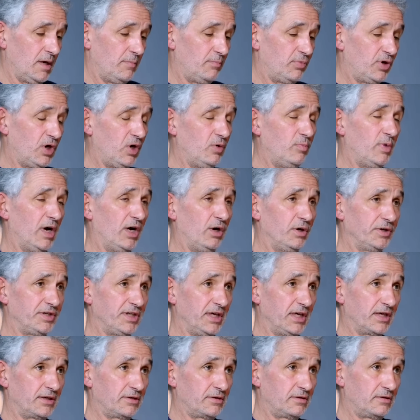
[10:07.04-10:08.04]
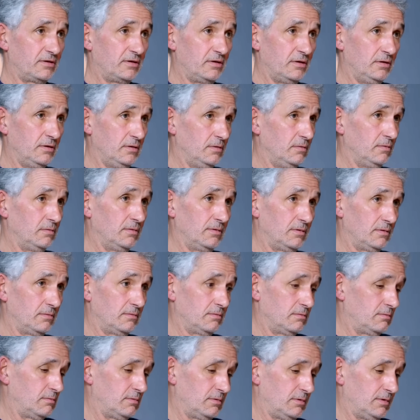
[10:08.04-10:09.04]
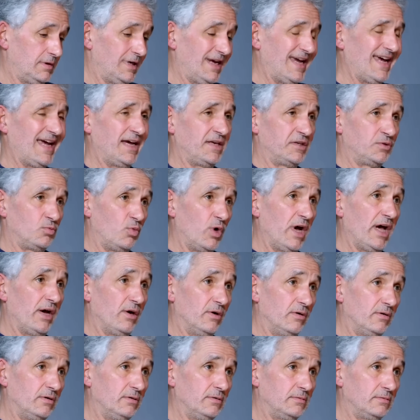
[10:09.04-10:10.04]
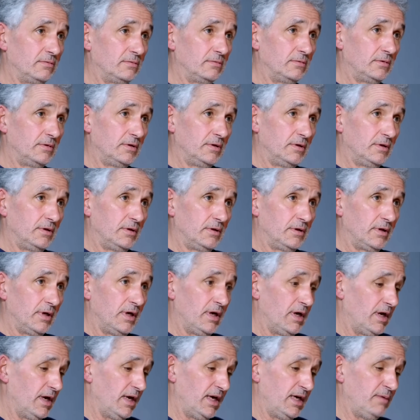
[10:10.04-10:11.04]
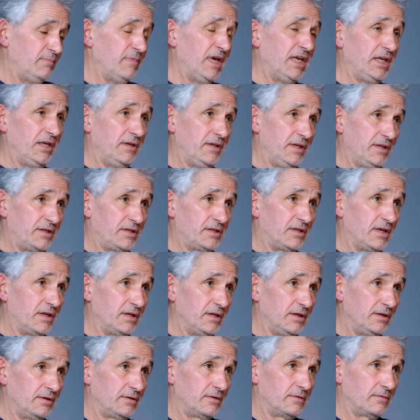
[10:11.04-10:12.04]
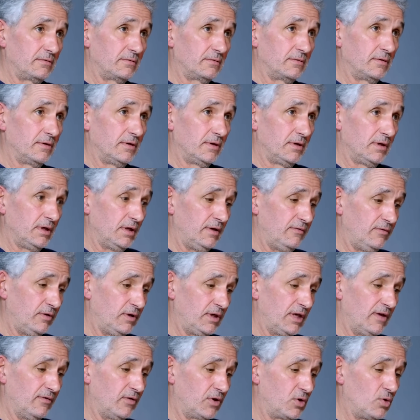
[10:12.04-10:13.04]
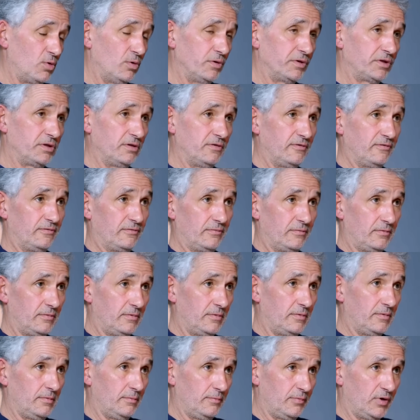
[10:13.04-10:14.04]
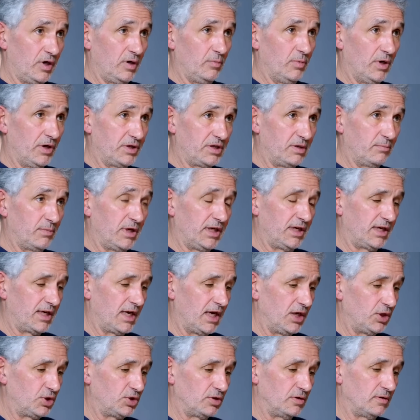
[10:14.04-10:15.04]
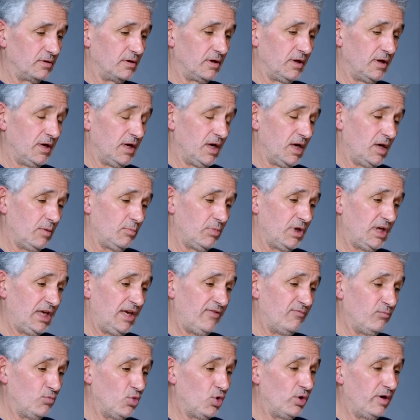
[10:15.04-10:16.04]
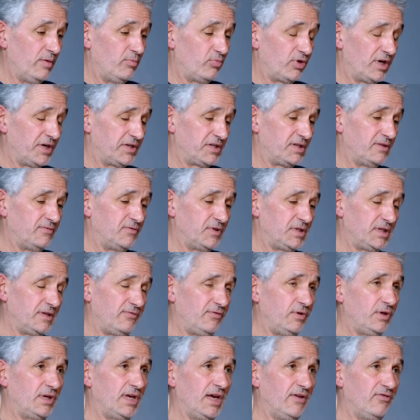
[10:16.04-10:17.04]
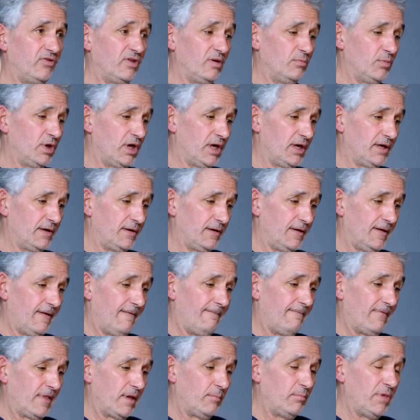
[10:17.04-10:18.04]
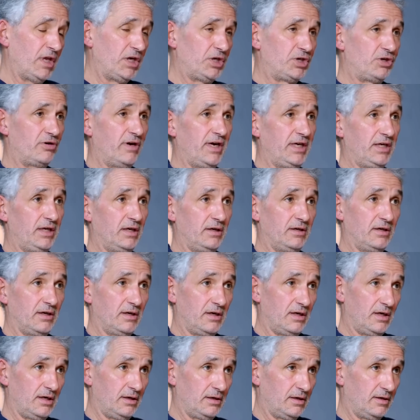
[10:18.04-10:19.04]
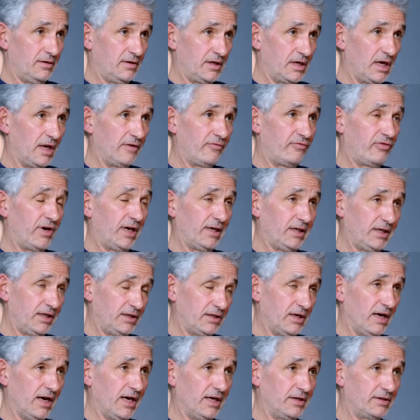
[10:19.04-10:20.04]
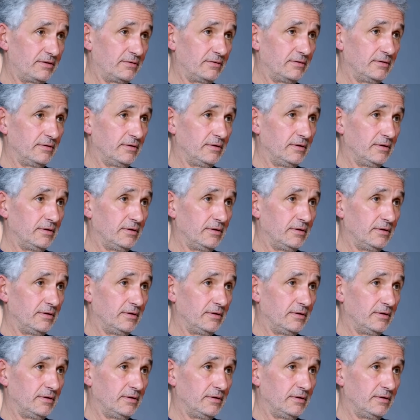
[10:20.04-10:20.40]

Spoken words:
probiotics do as well in many of these studies if you give a course of probiotic medication. But even more impressive is if you give them a Mediterranean gut-friendly diet,